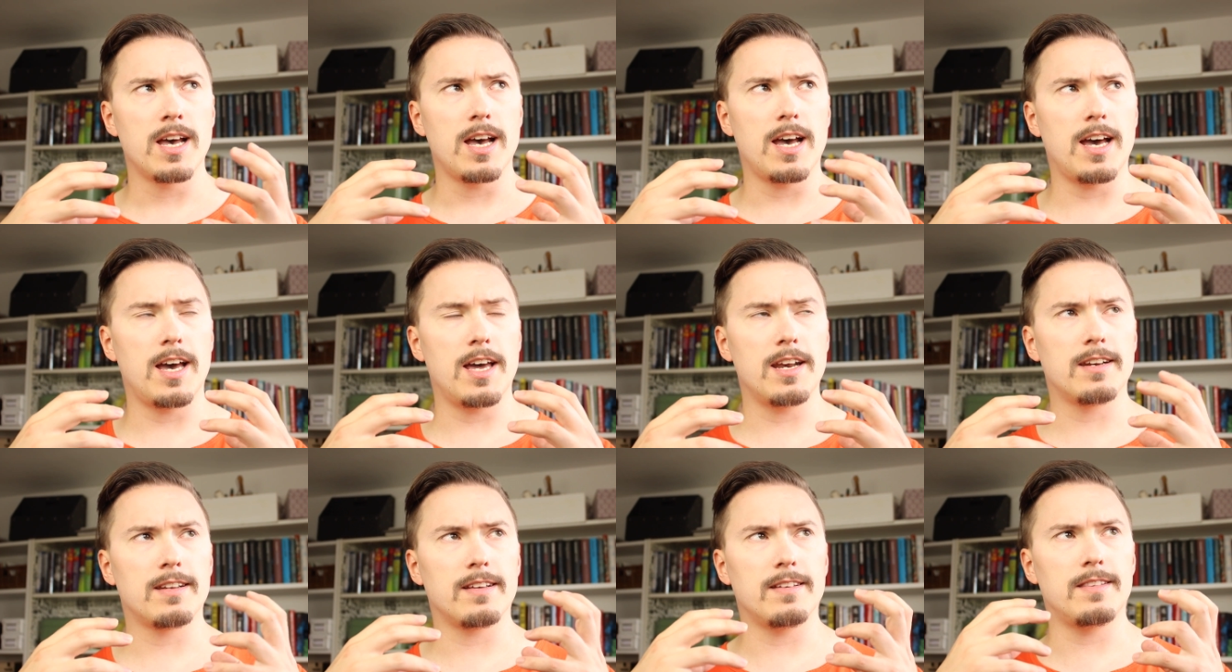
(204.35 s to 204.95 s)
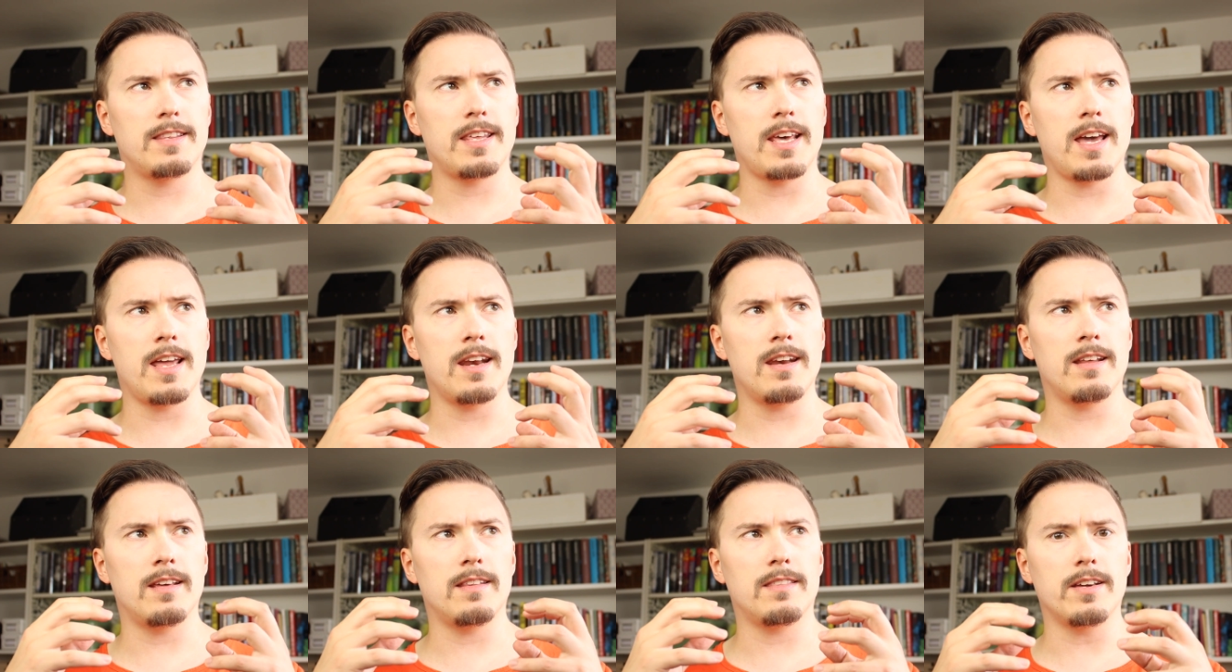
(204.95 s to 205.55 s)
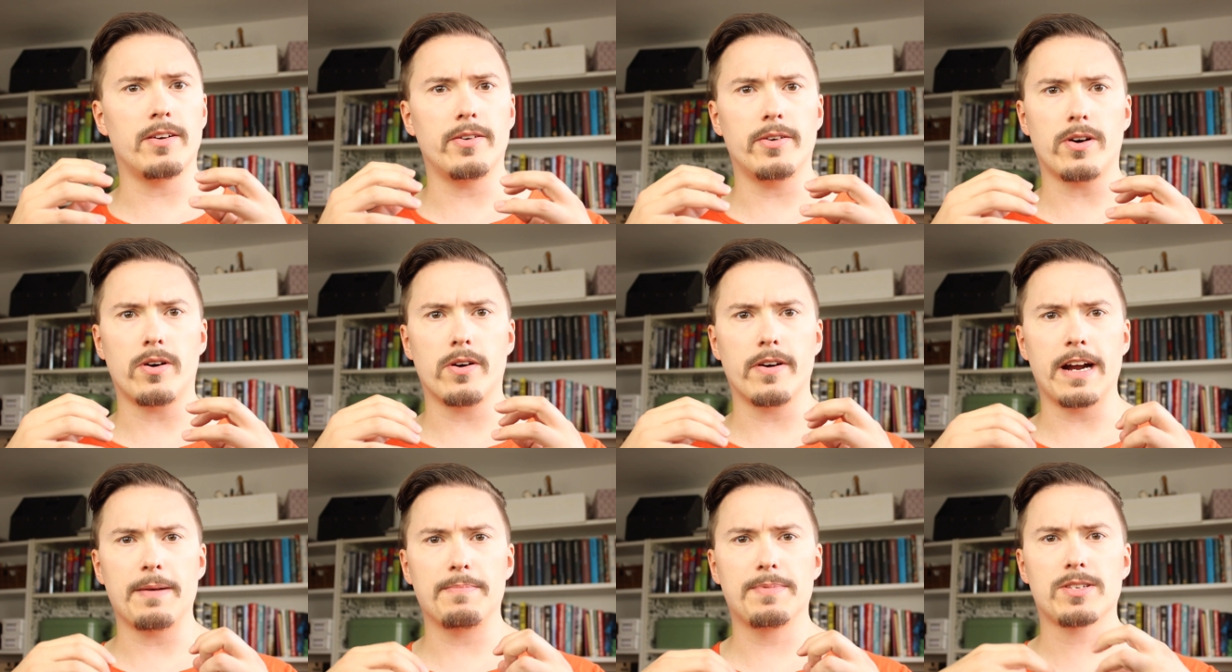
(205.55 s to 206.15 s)
and then there
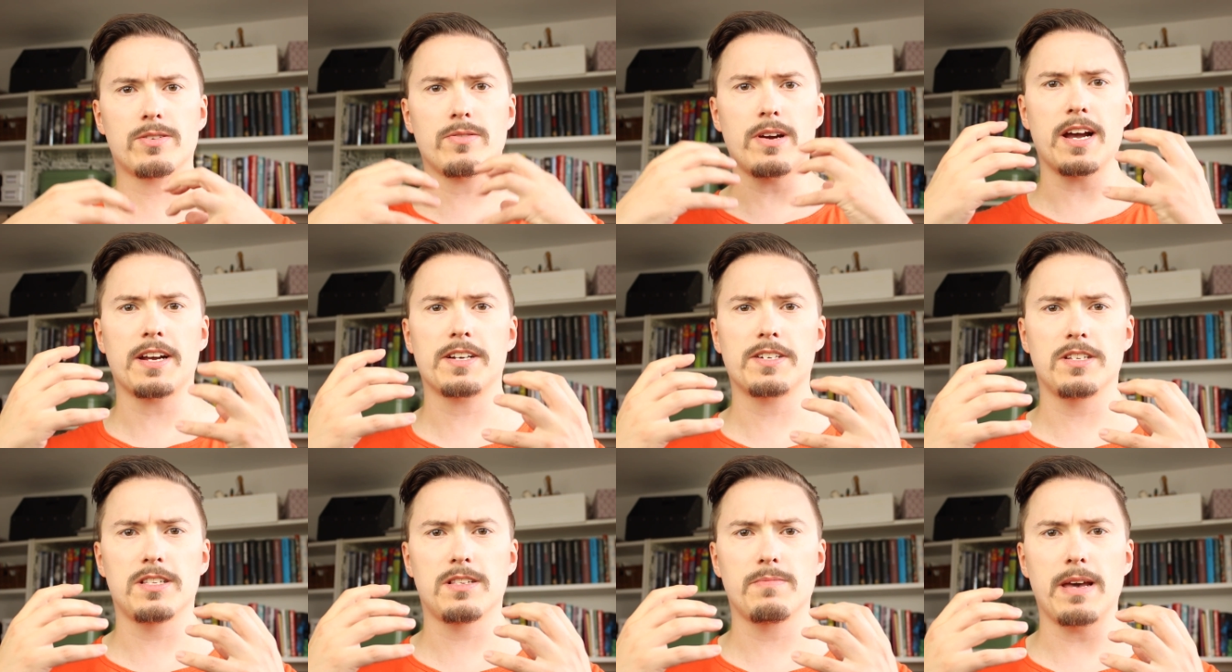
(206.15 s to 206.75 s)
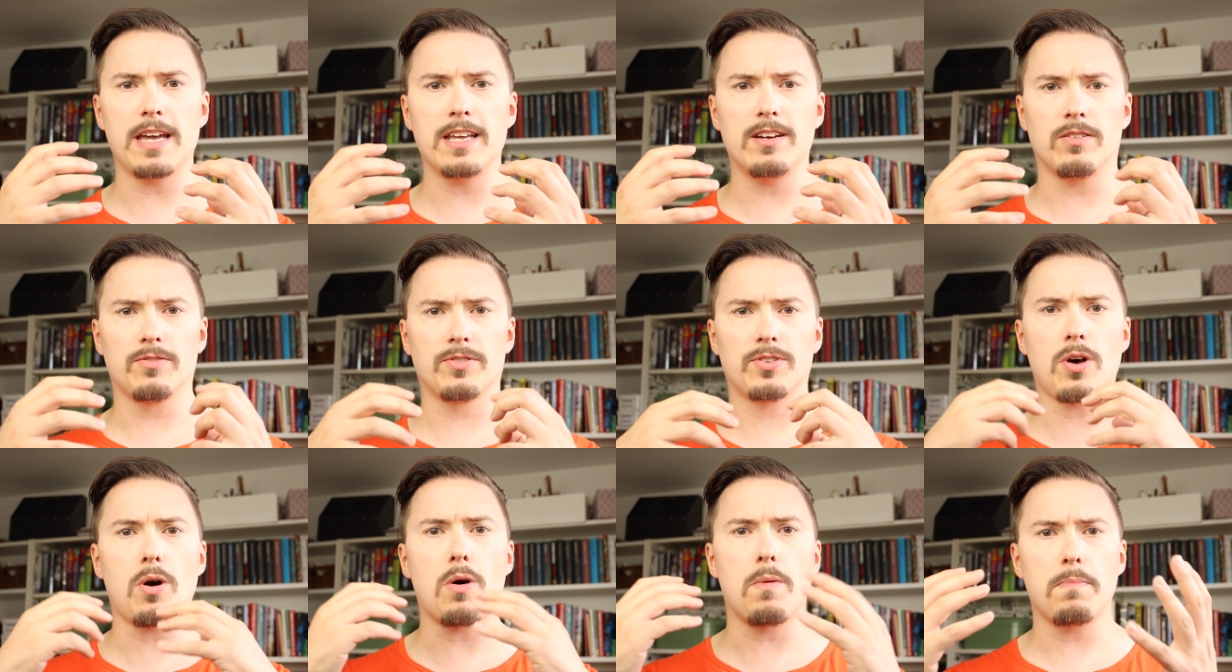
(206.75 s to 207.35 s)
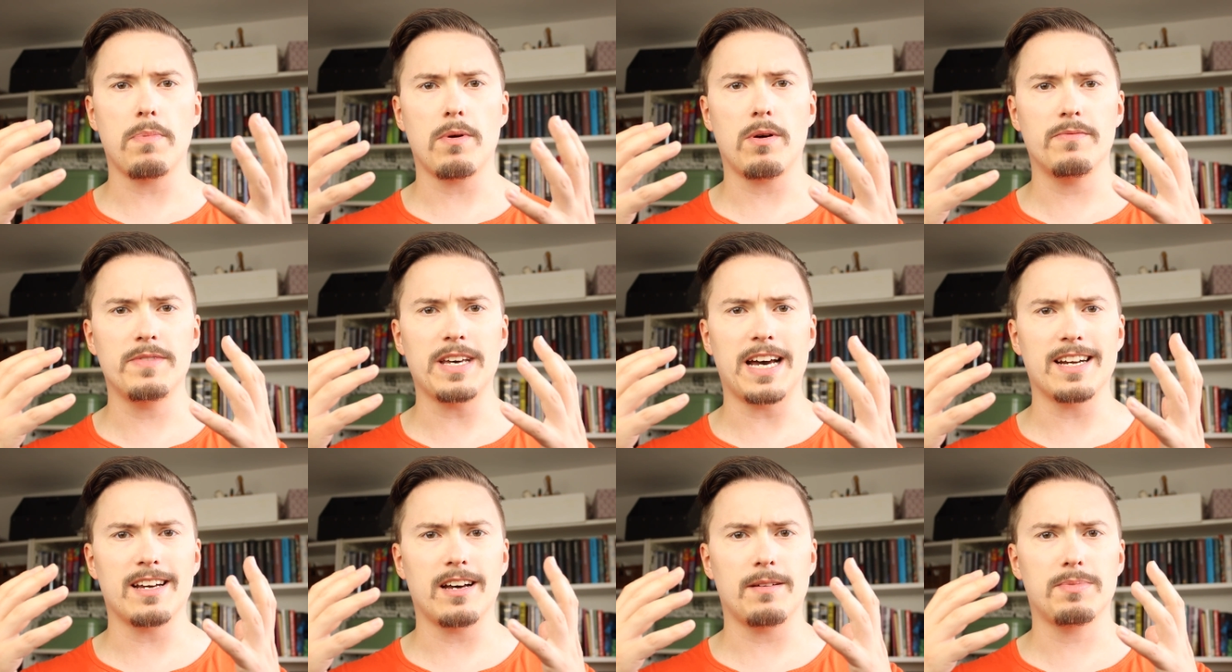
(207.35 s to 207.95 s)
are abstractions made on top of
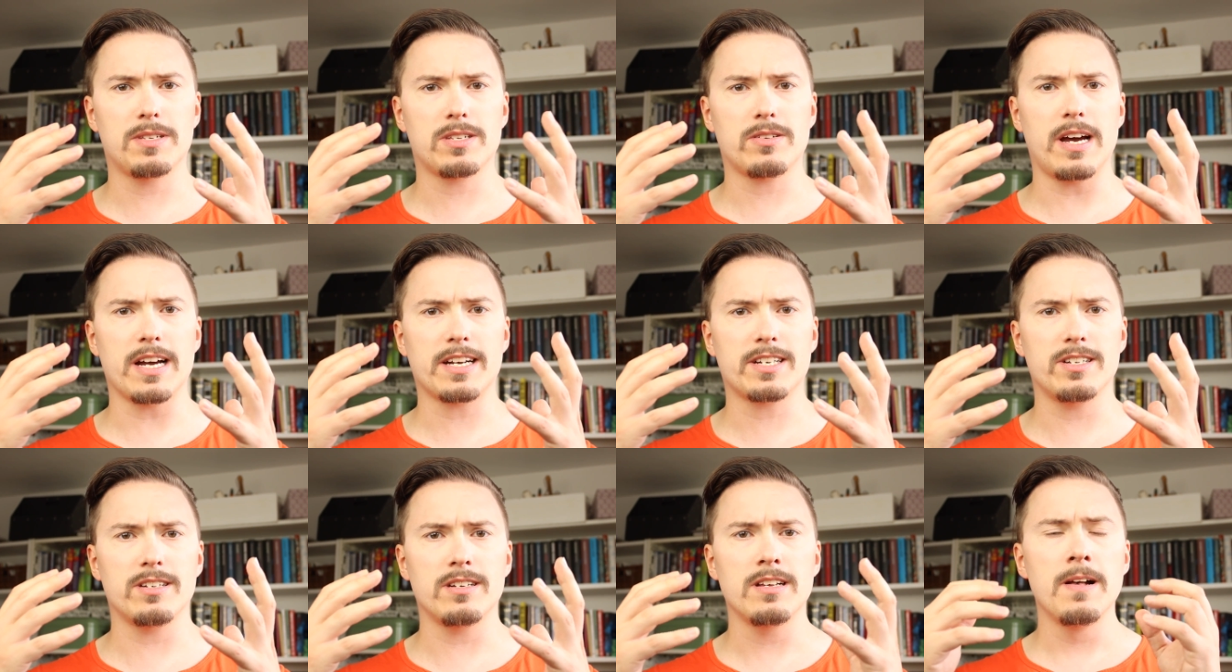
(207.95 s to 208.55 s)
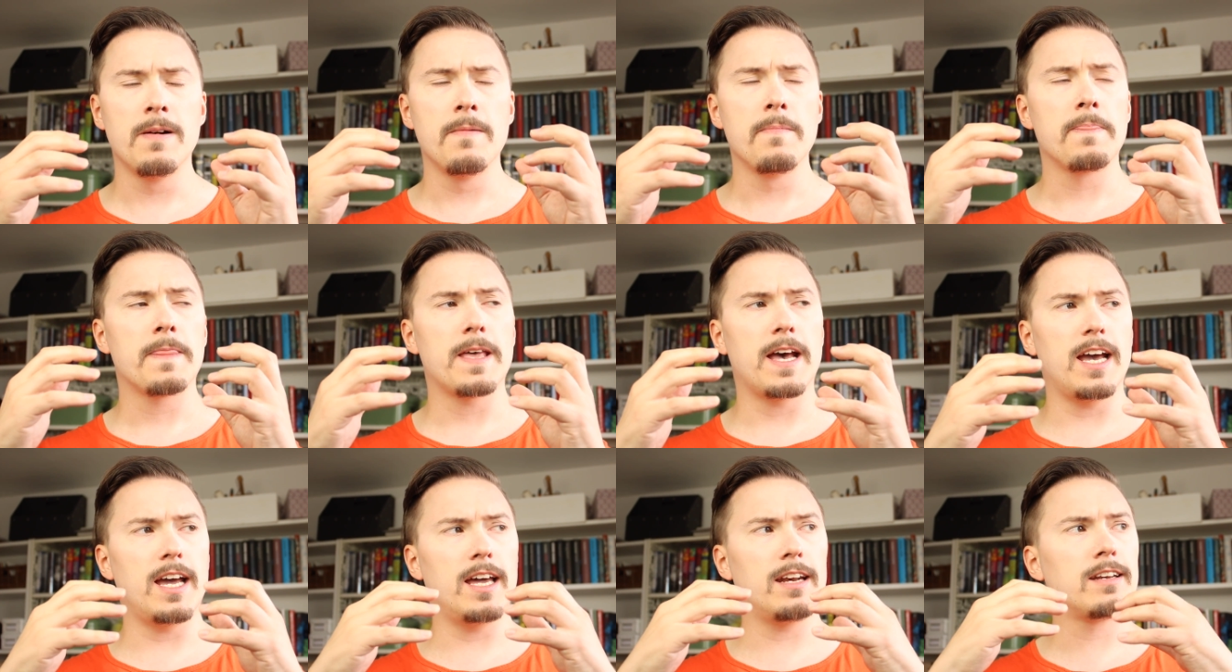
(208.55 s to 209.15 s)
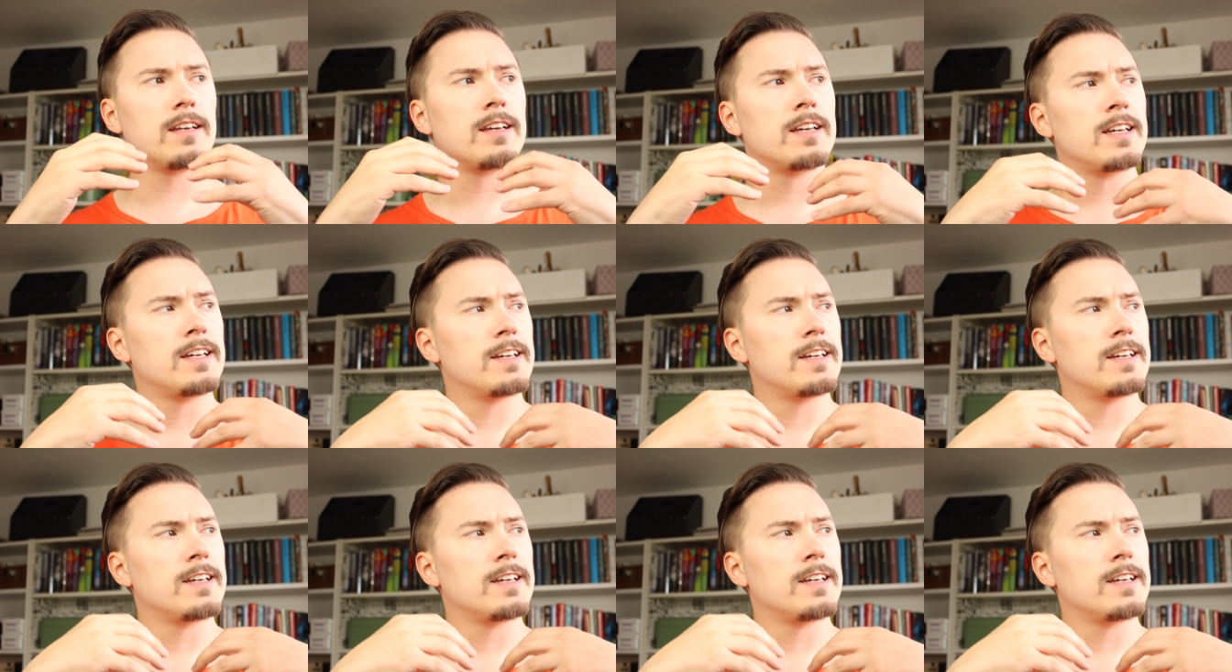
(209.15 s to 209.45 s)
that abstraction, and